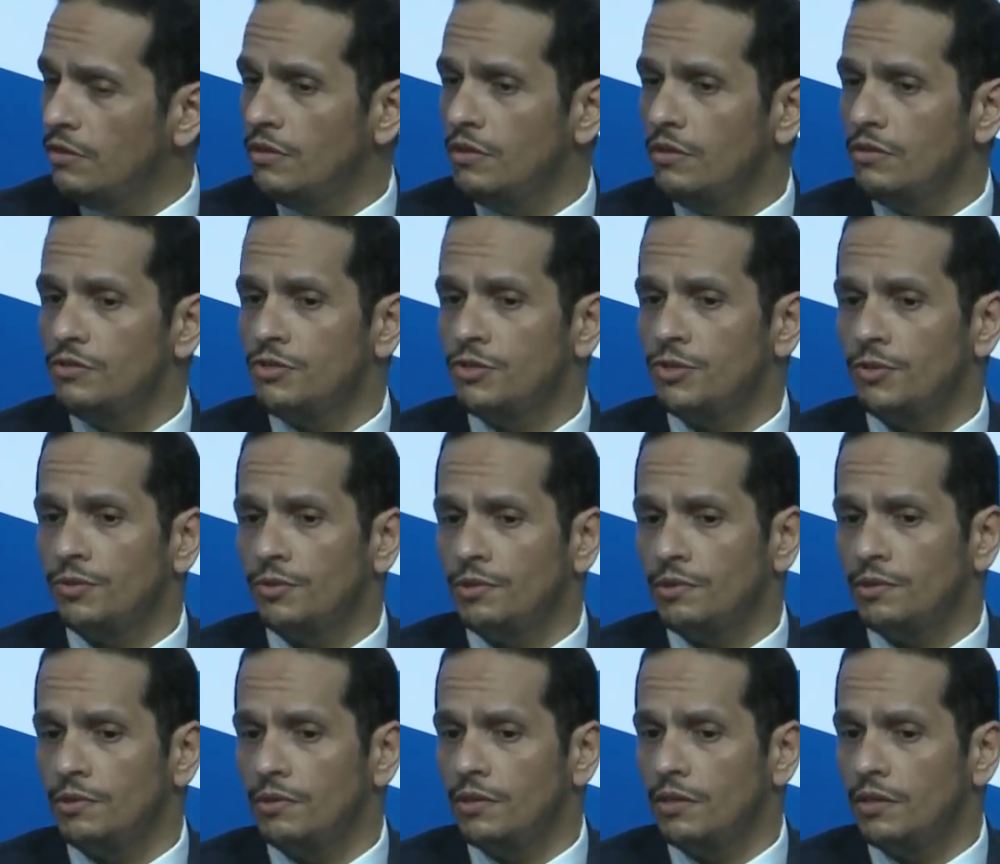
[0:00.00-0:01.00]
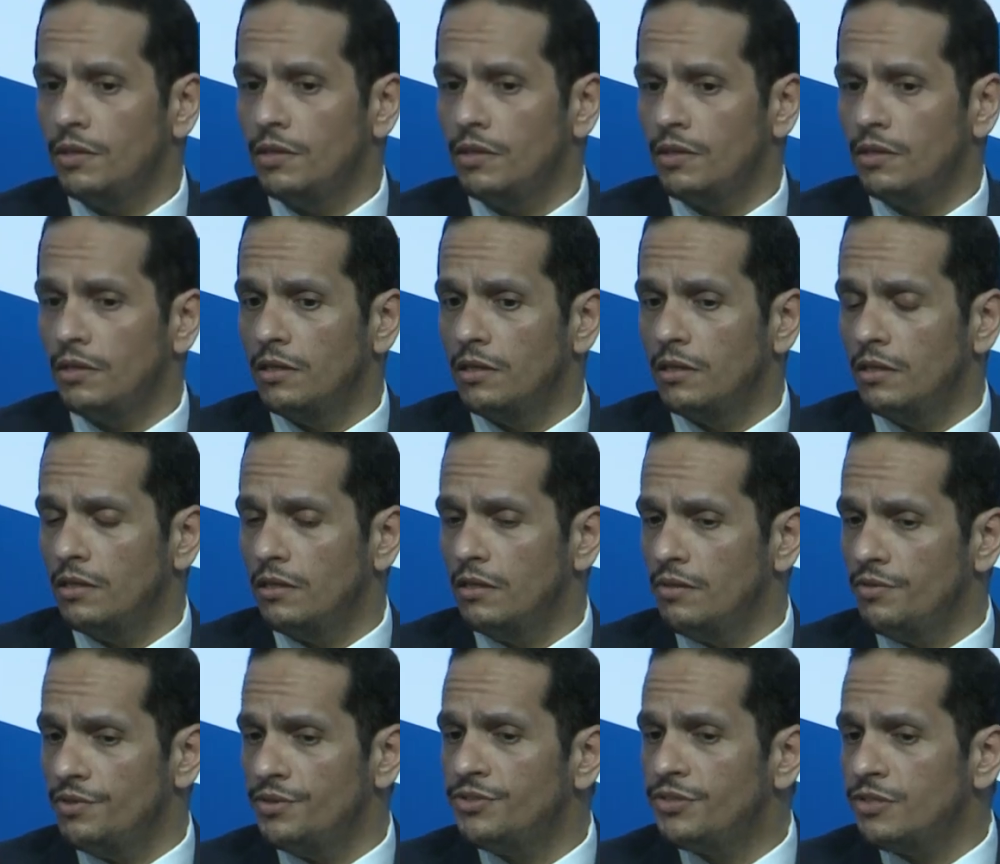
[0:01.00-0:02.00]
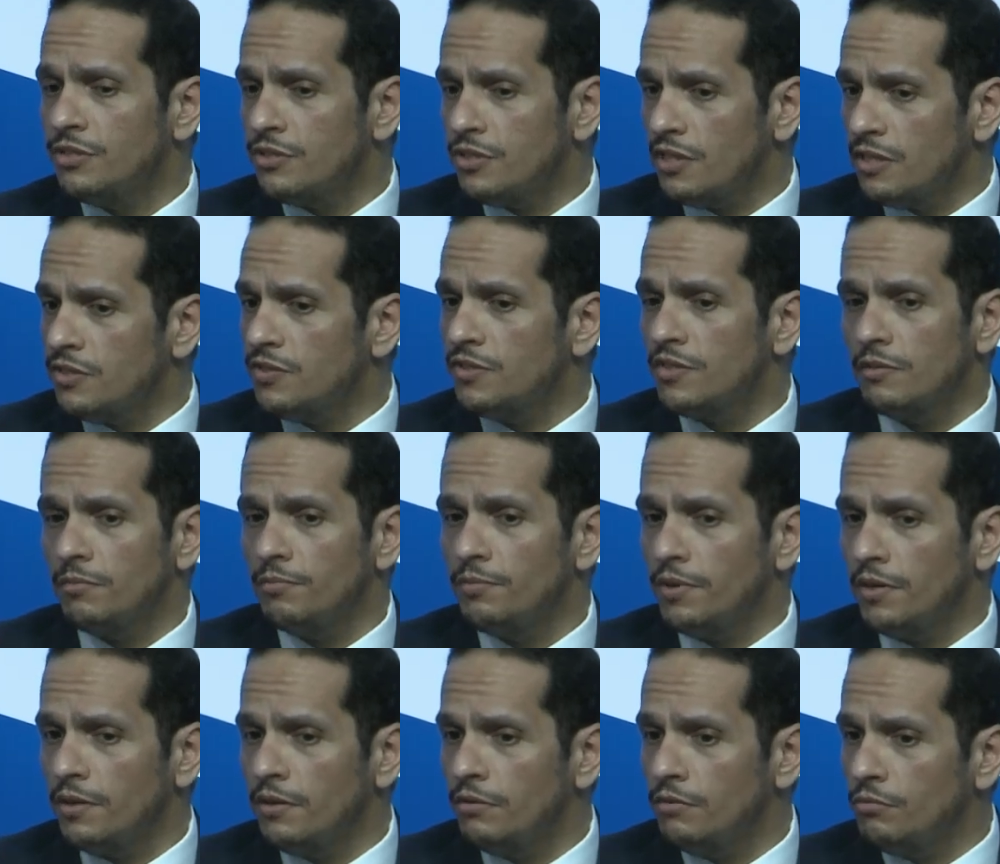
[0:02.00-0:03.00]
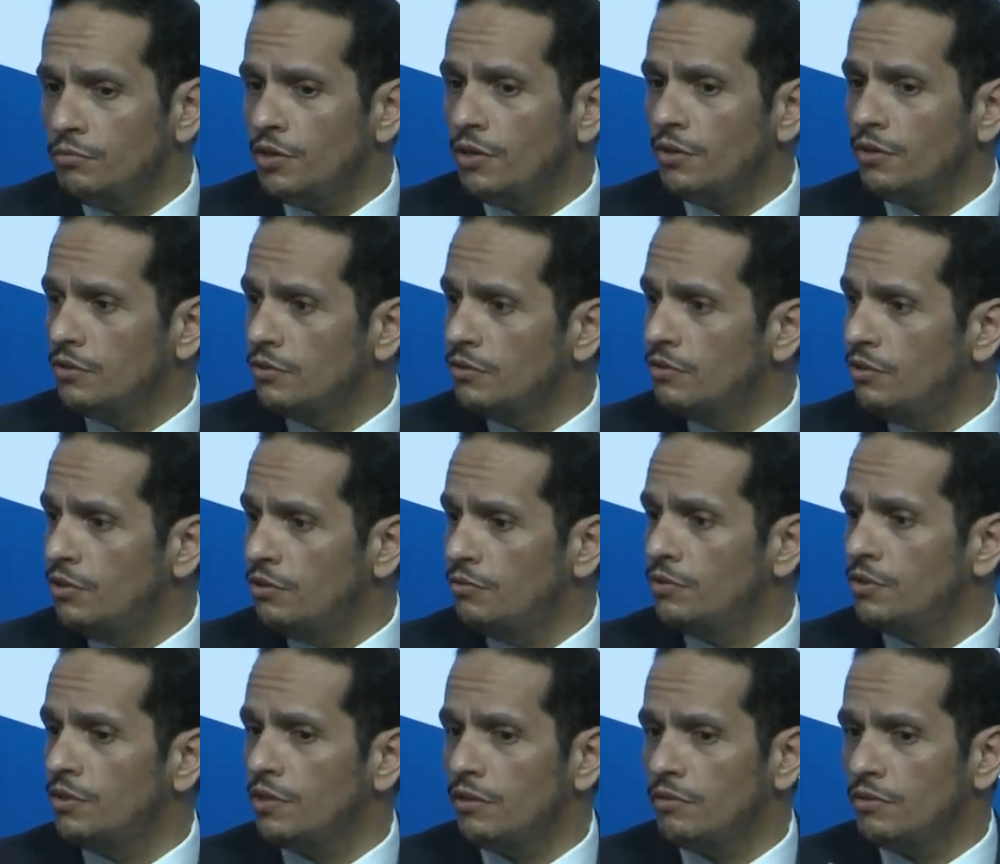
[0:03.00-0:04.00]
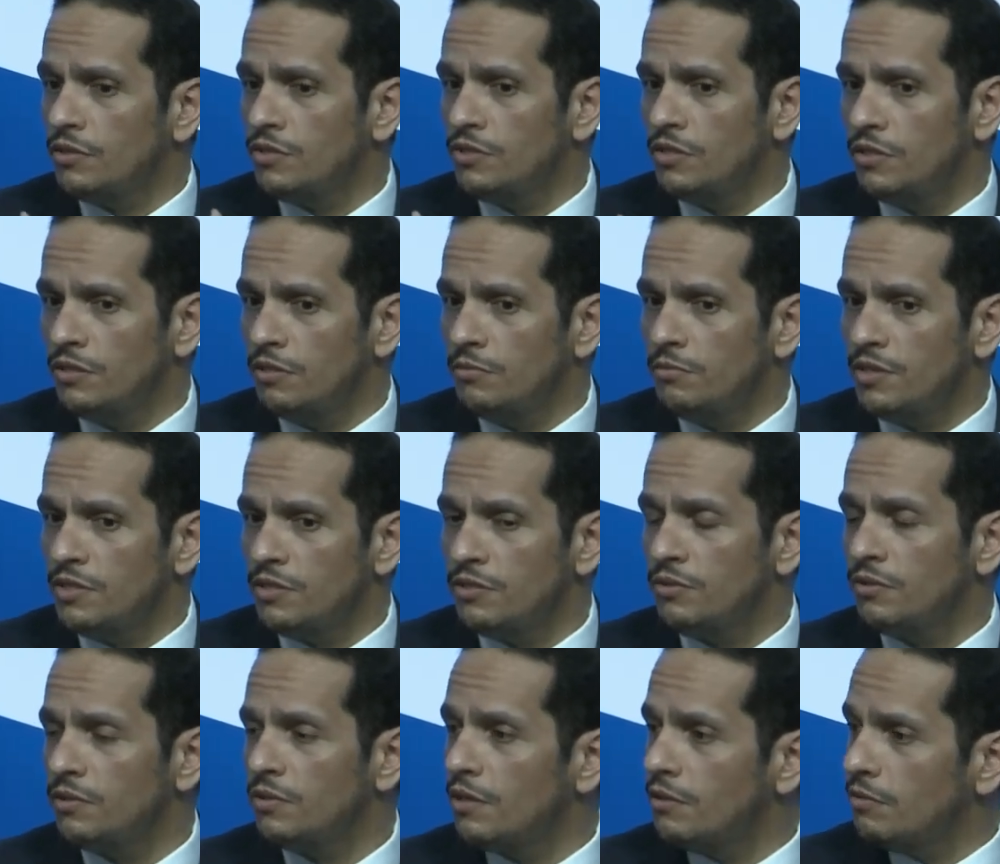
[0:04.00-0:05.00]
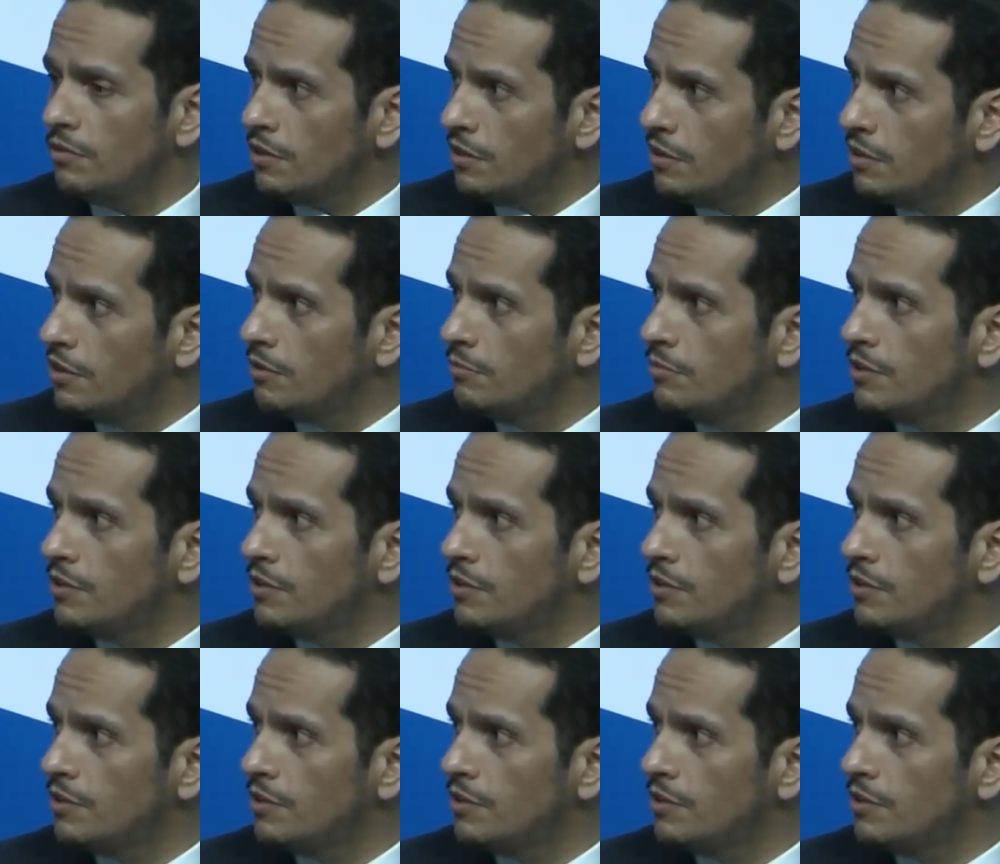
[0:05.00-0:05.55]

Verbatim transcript: So uh, this is a step, and we are continuing our study based on our economic